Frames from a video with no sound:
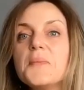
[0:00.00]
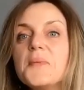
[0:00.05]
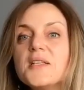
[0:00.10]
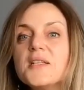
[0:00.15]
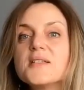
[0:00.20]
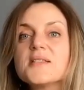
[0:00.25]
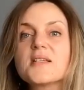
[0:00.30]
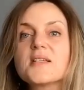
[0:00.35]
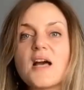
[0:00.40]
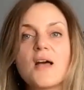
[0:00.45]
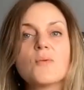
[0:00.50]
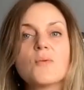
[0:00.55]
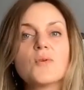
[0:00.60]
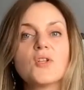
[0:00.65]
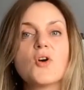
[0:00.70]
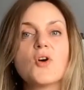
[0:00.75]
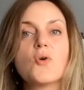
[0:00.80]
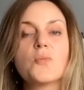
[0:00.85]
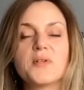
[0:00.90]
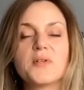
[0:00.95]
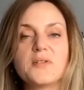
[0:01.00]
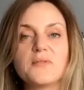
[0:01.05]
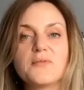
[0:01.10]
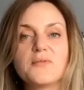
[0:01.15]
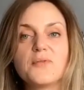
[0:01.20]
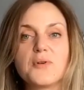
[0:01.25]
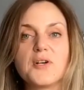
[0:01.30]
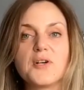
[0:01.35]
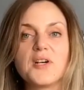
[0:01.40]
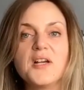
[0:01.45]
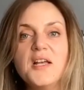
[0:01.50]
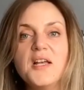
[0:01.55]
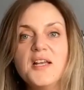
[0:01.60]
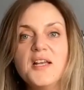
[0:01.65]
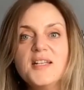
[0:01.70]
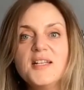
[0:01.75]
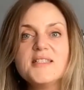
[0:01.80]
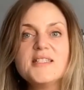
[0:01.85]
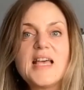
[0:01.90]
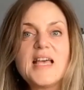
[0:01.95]
Maybe the sky will open for
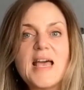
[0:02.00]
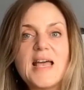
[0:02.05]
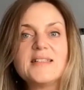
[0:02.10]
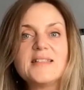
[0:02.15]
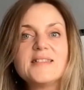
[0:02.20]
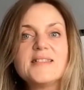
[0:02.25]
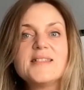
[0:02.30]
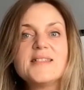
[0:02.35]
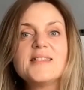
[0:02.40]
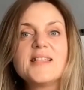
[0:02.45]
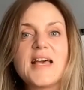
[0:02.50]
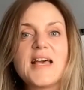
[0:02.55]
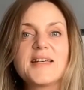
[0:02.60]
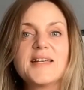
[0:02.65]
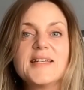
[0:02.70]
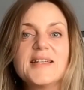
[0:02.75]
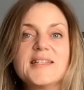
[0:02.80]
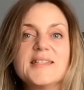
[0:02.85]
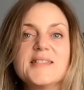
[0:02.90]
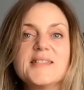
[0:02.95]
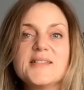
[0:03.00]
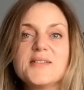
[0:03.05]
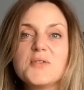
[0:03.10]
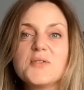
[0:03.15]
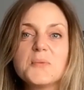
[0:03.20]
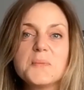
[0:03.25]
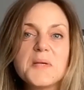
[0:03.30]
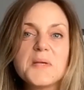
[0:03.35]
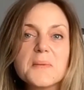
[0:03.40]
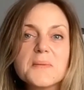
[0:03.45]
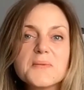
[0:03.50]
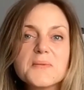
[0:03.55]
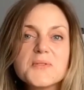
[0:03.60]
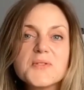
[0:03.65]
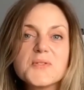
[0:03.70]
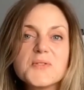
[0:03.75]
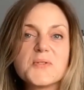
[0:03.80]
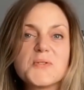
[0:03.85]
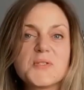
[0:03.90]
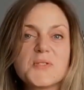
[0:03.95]
10 seconds and you'll be
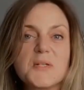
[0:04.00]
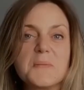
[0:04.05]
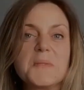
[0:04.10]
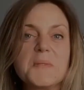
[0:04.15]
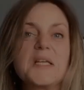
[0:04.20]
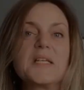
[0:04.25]
able to do